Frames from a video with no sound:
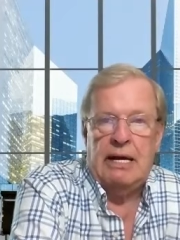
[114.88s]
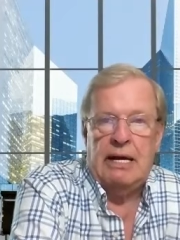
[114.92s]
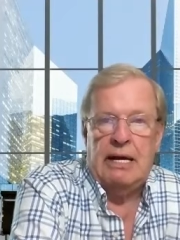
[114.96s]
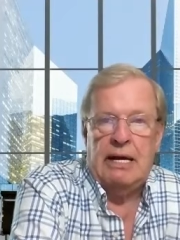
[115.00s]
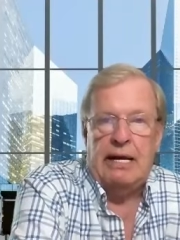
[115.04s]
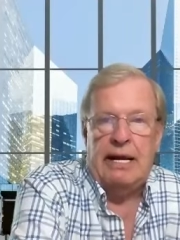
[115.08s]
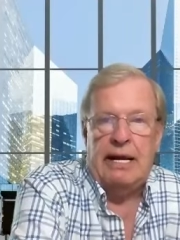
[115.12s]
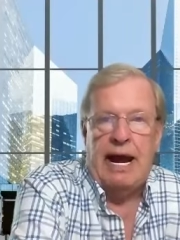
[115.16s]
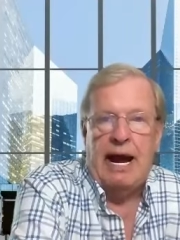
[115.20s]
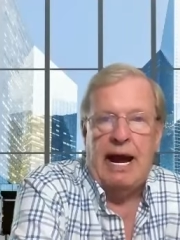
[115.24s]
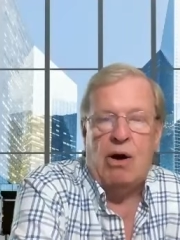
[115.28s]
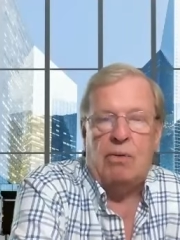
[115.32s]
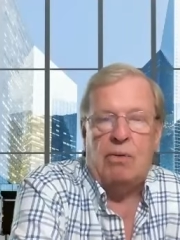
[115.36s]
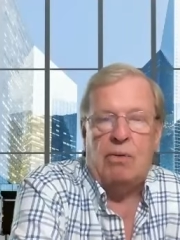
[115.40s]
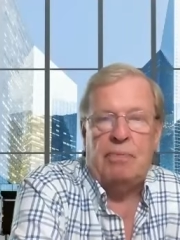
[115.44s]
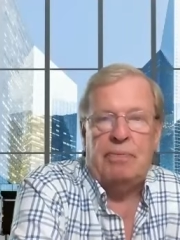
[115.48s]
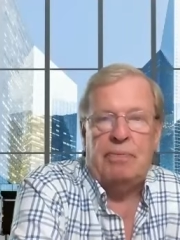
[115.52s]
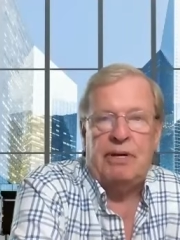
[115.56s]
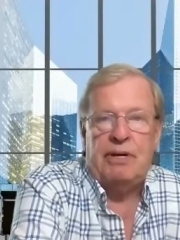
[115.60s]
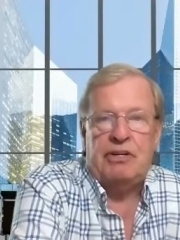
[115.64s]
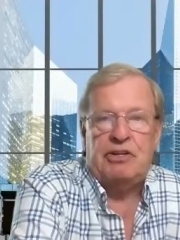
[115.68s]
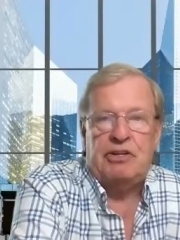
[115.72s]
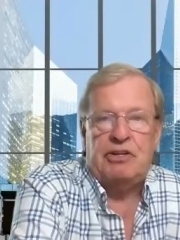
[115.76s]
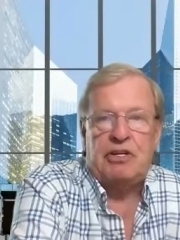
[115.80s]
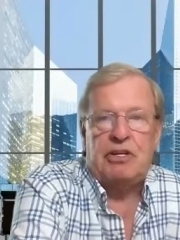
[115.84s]
Now,
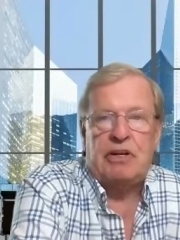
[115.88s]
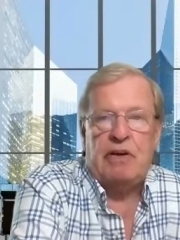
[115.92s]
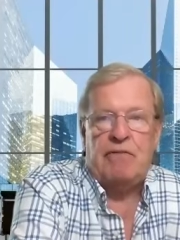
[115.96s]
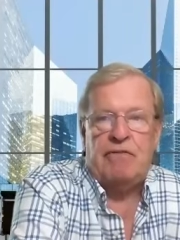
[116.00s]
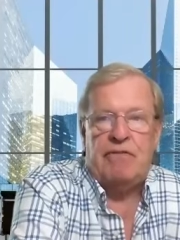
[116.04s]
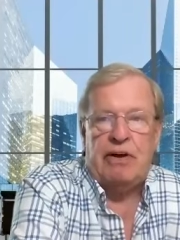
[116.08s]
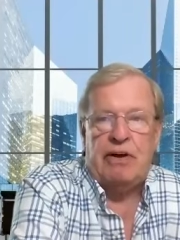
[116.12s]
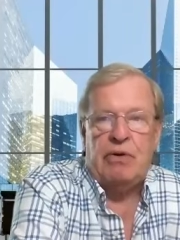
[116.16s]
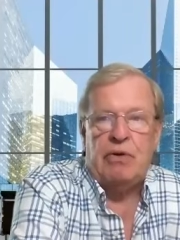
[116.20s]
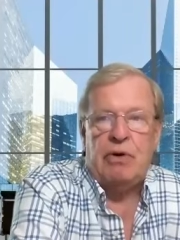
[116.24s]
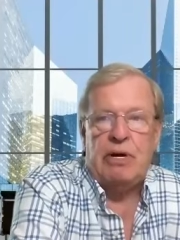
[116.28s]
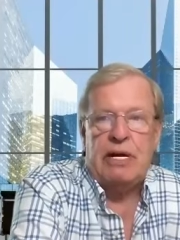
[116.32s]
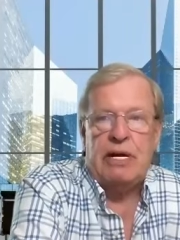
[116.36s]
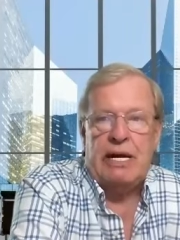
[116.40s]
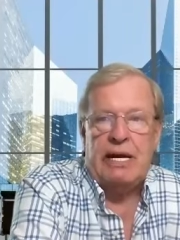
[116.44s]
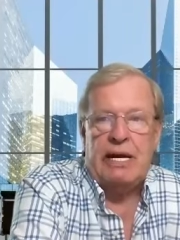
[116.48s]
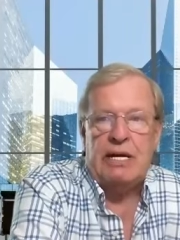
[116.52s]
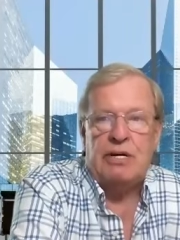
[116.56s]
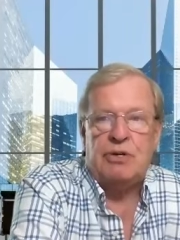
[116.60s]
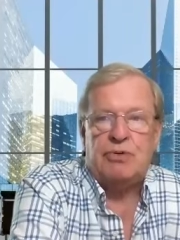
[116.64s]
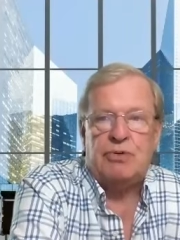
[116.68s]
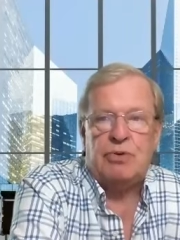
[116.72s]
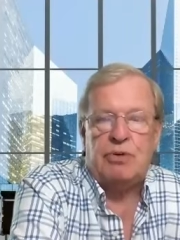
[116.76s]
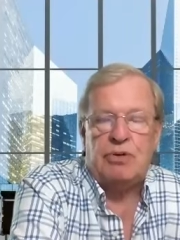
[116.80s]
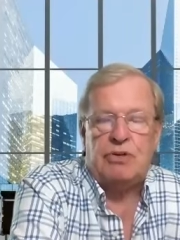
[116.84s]
this is a very
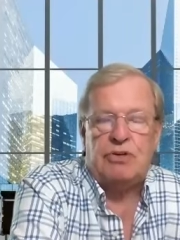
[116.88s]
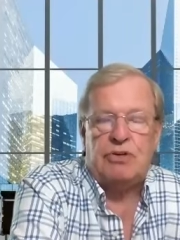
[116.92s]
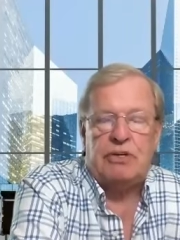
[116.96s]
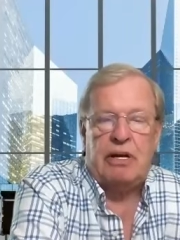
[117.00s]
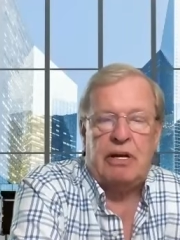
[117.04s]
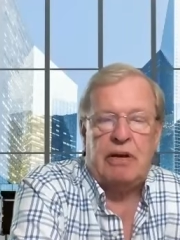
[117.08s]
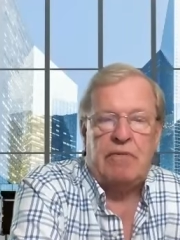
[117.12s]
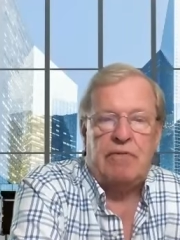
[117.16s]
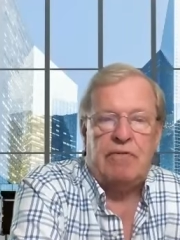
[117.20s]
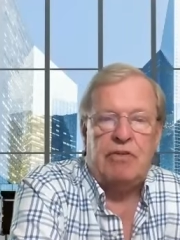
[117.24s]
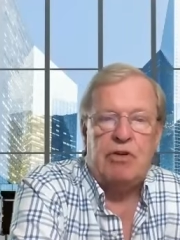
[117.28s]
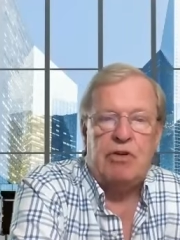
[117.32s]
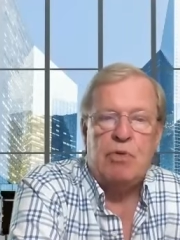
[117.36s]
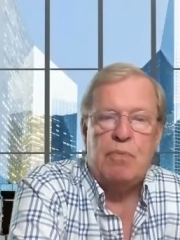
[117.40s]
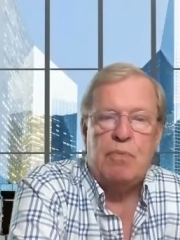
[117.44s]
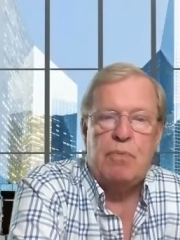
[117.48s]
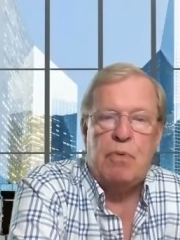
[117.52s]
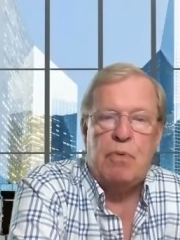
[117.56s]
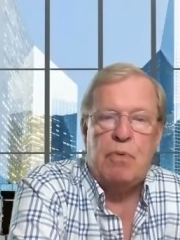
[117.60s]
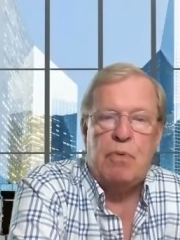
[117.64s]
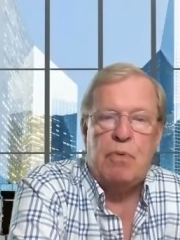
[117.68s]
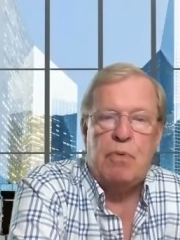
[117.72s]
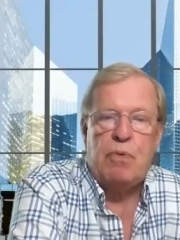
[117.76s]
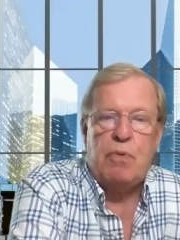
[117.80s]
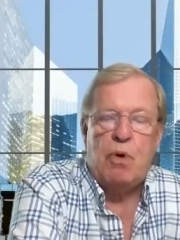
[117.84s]
interesting
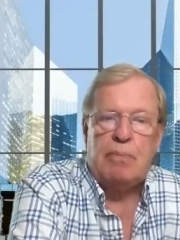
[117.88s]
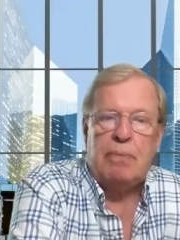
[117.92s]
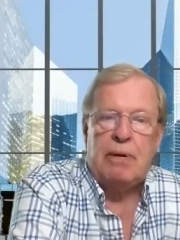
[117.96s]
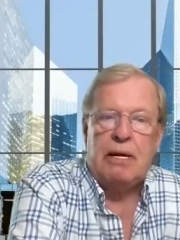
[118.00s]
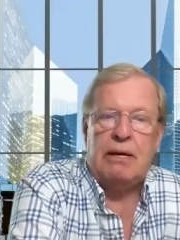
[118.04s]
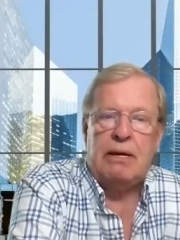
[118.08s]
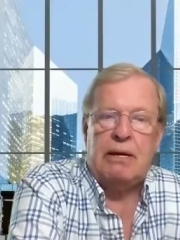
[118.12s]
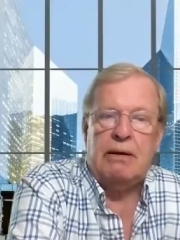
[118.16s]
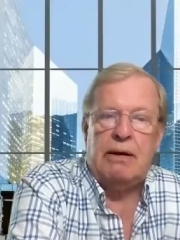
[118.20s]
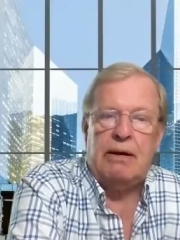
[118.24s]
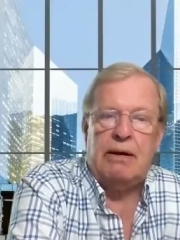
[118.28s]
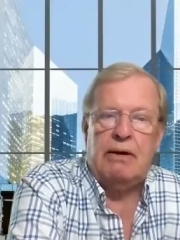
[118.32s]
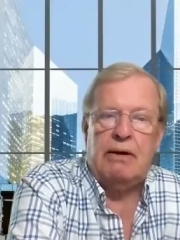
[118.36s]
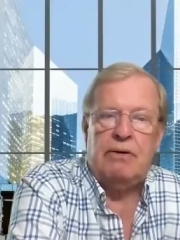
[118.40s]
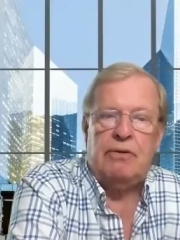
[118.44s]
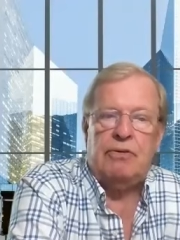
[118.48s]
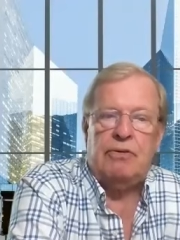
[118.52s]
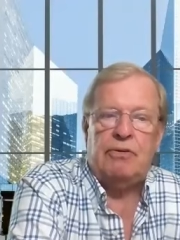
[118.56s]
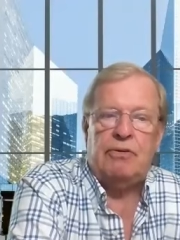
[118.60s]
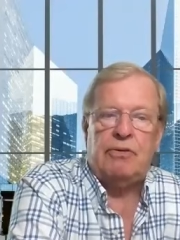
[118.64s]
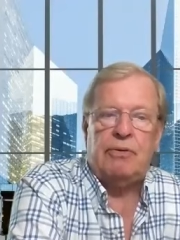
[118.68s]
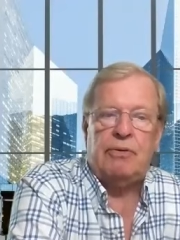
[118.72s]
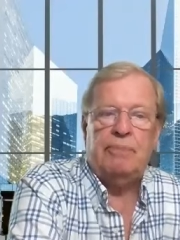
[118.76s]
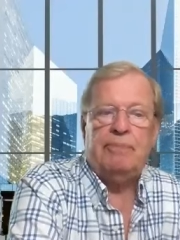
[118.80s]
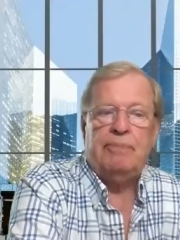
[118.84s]
viewpoint
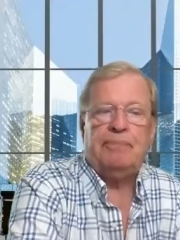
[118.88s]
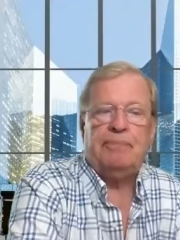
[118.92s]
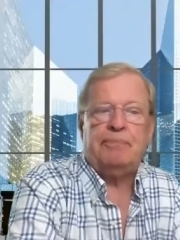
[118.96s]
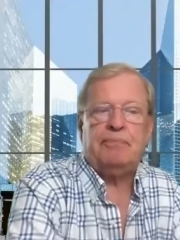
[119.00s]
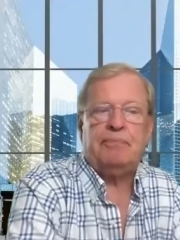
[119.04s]
because